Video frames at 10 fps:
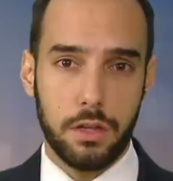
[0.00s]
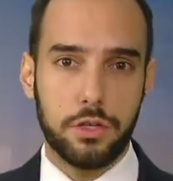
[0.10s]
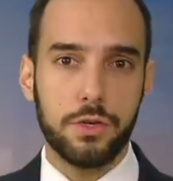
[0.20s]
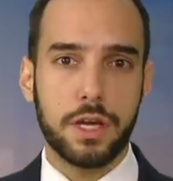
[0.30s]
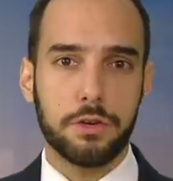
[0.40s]
The
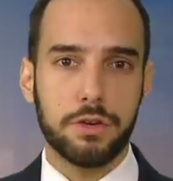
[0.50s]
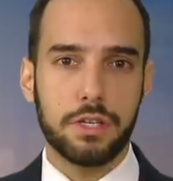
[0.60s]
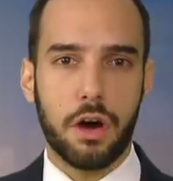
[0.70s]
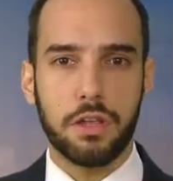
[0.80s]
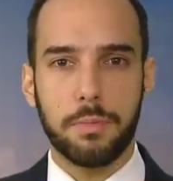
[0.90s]
two countries
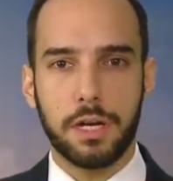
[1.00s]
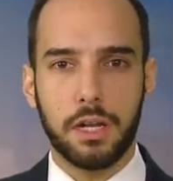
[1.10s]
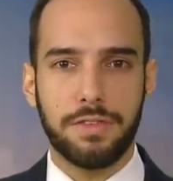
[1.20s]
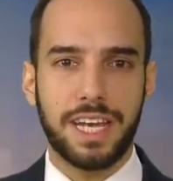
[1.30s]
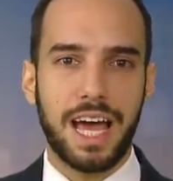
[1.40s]
are in the middle
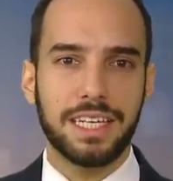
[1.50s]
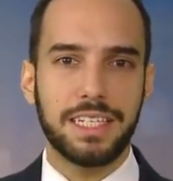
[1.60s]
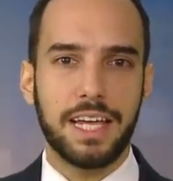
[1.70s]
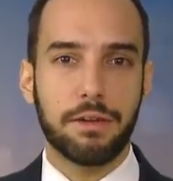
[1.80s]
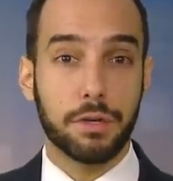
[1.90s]
of a
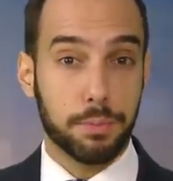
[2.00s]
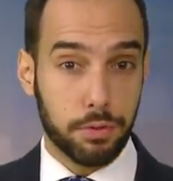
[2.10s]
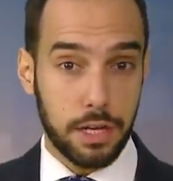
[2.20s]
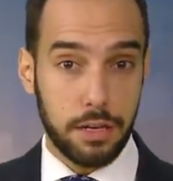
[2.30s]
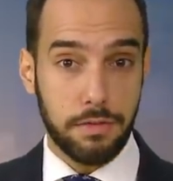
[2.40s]
ninety-day
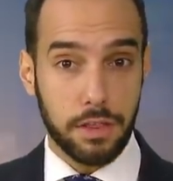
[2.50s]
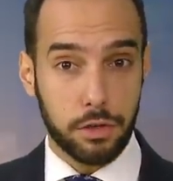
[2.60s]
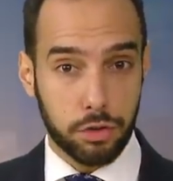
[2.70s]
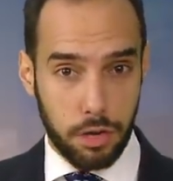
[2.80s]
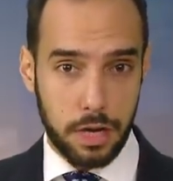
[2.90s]
reprieve in the
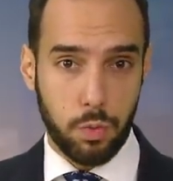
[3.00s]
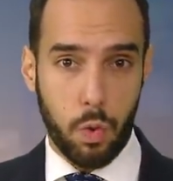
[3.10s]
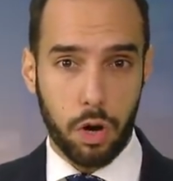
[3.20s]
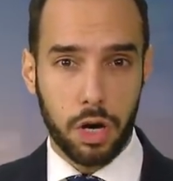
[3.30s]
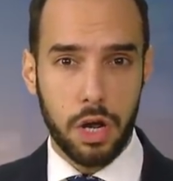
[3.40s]
trade
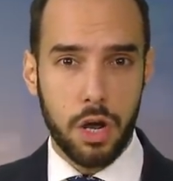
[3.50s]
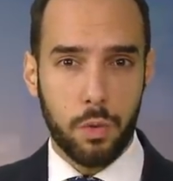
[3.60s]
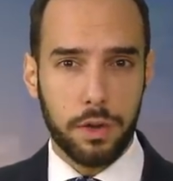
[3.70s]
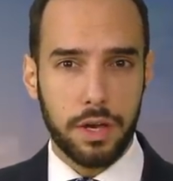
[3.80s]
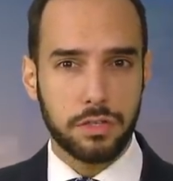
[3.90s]
war,
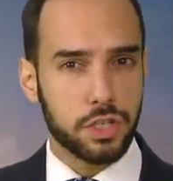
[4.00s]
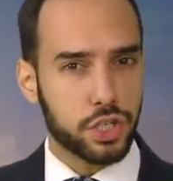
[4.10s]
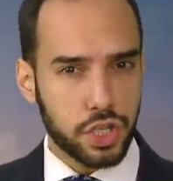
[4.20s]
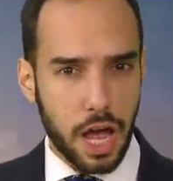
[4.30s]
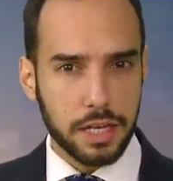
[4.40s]
where there's a
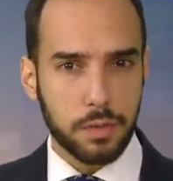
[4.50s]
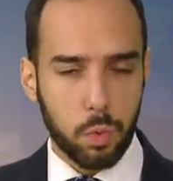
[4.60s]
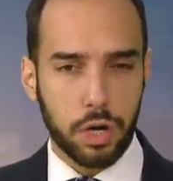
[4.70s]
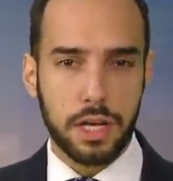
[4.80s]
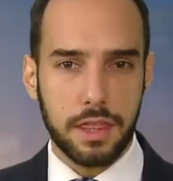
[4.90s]
shot at
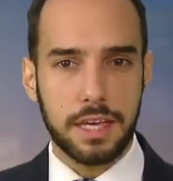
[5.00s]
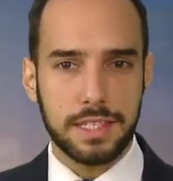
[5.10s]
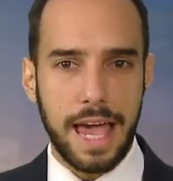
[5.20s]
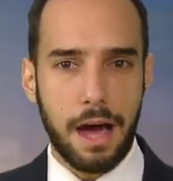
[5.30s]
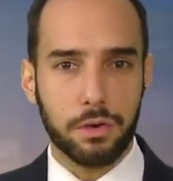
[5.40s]
working
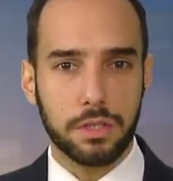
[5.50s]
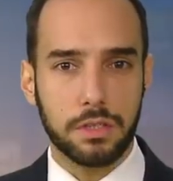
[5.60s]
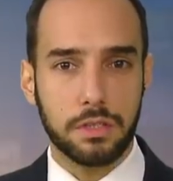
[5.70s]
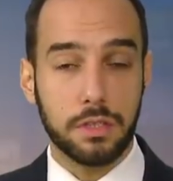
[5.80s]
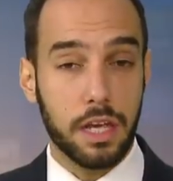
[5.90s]
things out.
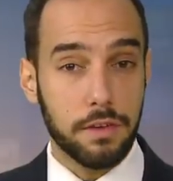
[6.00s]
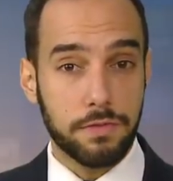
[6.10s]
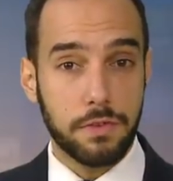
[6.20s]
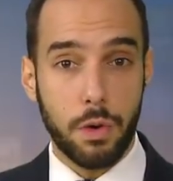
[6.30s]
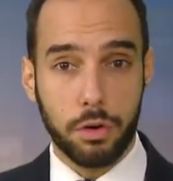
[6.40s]

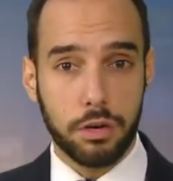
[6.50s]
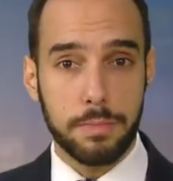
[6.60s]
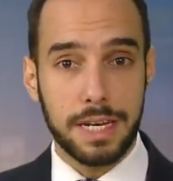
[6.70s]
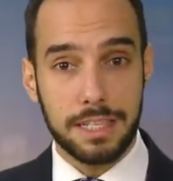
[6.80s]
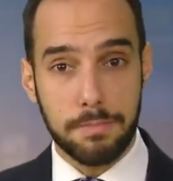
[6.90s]
If no
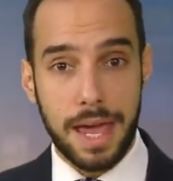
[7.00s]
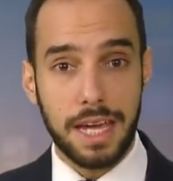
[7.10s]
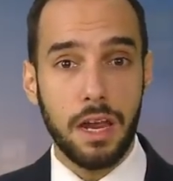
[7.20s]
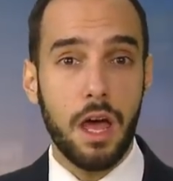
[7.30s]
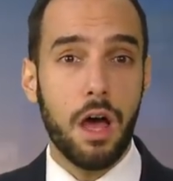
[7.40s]
agreement is
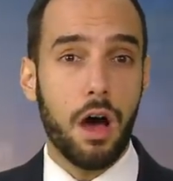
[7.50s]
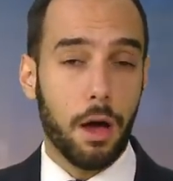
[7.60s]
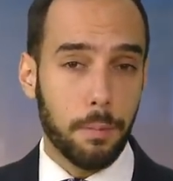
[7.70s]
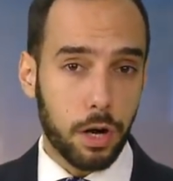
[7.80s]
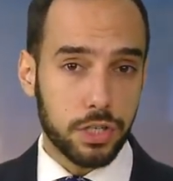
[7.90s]
made,
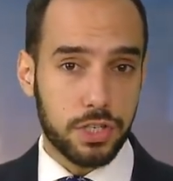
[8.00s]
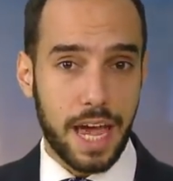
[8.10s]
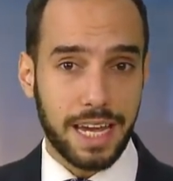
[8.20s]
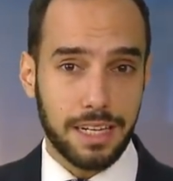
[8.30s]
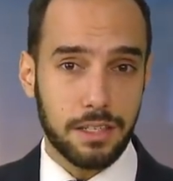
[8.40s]
on March
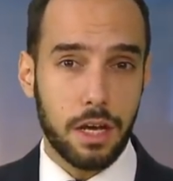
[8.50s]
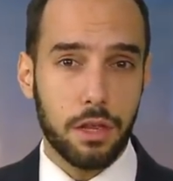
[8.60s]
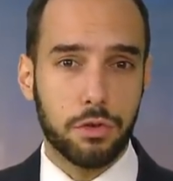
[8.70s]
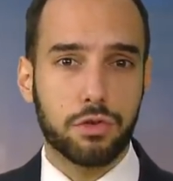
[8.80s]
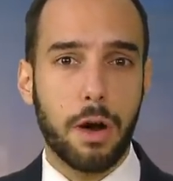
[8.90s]
second,
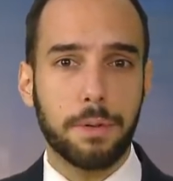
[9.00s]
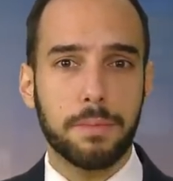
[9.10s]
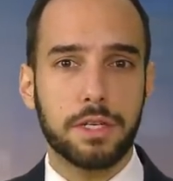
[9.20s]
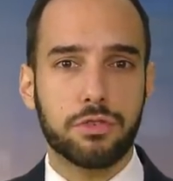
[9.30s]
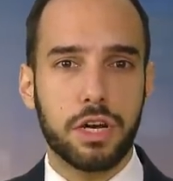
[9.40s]
the Trump
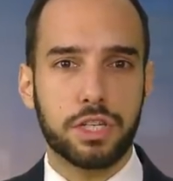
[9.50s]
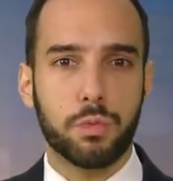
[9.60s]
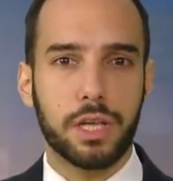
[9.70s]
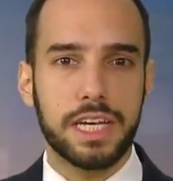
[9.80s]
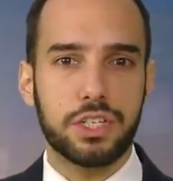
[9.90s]
administration
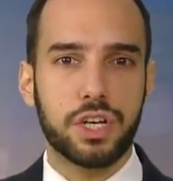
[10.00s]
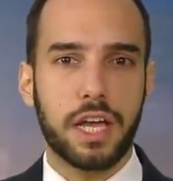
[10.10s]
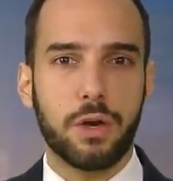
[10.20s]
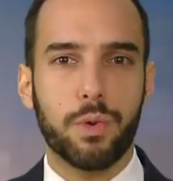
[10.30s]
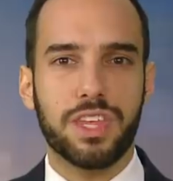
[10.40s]
will hit
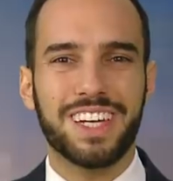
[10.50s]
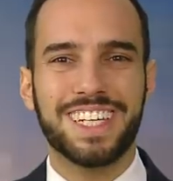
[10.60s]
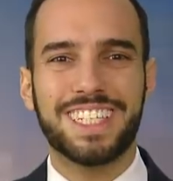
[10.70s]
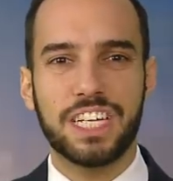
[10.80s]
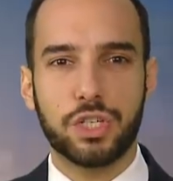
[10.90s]
China with an
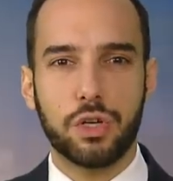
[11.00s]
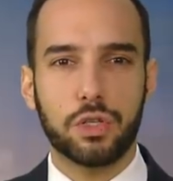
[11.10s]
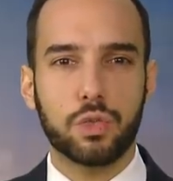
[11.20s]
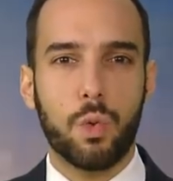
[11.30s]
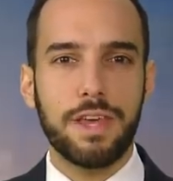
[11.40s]

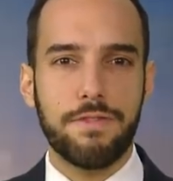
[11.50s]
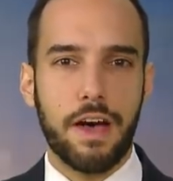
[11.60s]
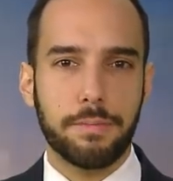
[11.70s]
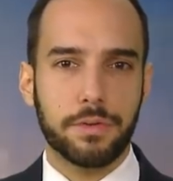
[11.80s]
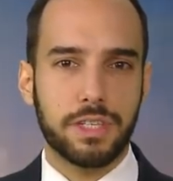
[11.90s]
additional
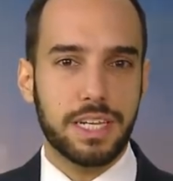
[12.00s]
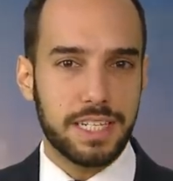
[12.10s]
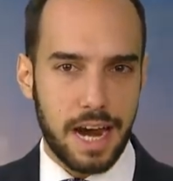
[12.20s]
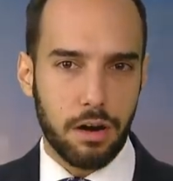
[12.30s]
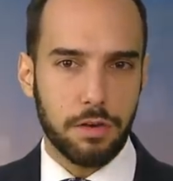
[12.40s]
twenty-five percent
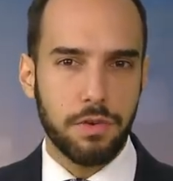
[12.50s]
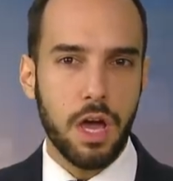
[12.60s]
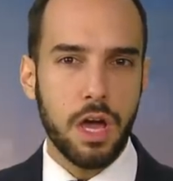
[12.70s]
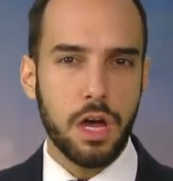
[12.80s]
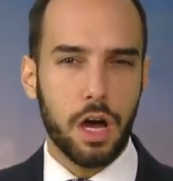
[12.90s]
tariff
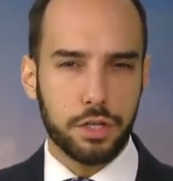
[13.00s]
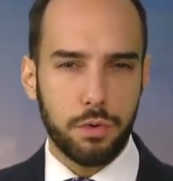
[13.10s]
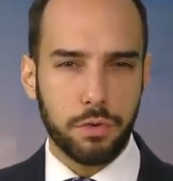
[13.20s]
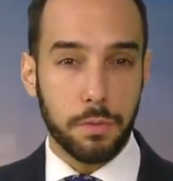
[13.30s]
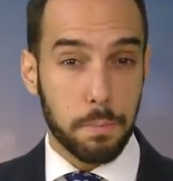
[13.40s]
on
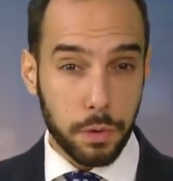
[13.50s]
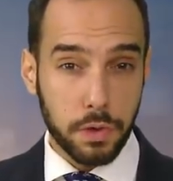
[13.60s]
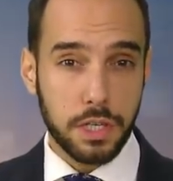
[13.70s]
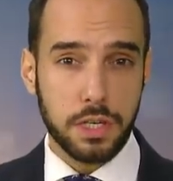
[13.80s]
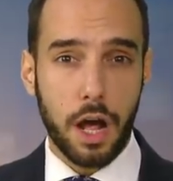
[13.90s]
two hundred
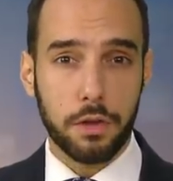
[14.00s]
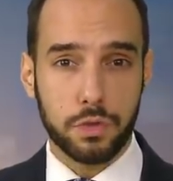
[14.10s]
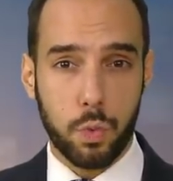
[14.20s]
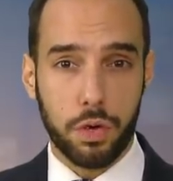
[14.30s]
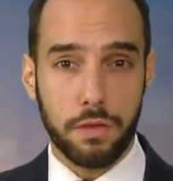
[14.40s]
billion
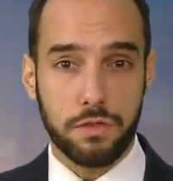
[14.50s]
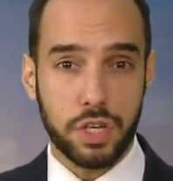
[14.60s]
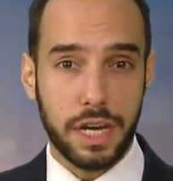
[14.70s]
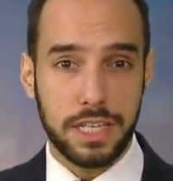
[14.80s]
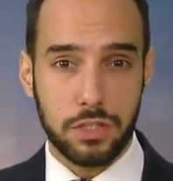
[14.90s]
dollars worth of
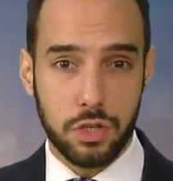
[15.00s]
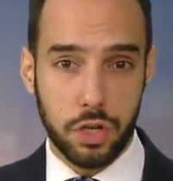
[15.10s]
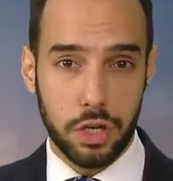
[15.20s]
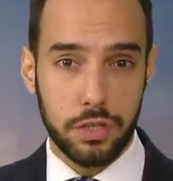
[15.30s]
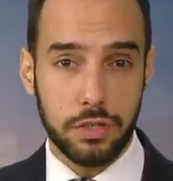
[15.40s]
Chinese
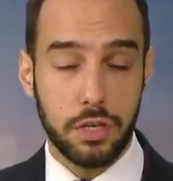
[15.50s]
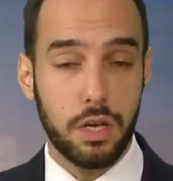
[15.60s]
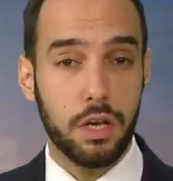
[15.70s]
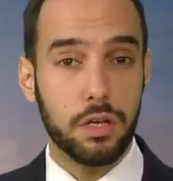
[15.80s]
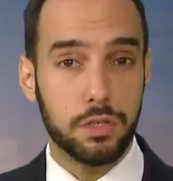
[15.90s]
goods.
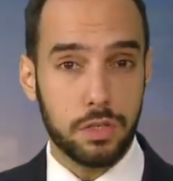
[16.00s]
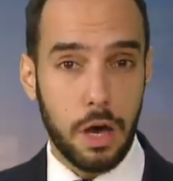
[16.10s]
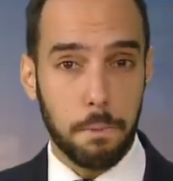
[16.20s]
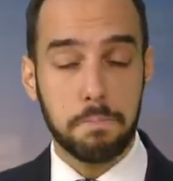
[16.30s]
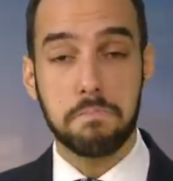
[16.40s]

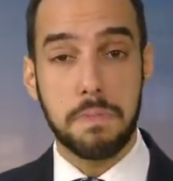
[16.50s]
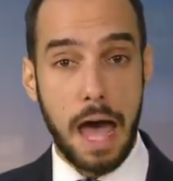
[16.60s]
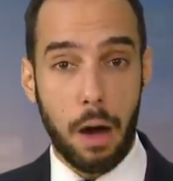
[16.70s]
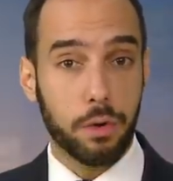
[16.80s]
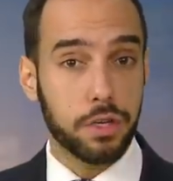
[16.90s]
So,
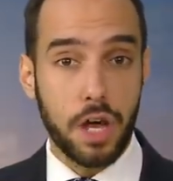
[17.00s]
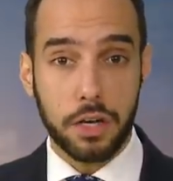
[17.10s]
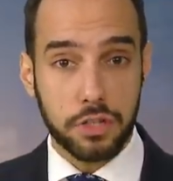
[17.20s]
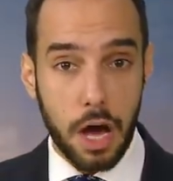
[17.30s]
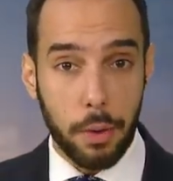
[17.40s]
how are the
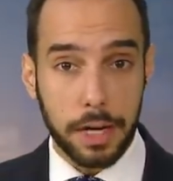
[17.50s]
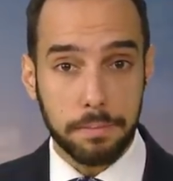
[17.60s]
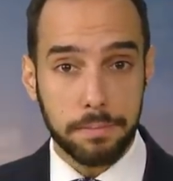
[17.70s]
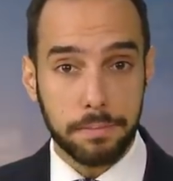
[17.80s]
talks going?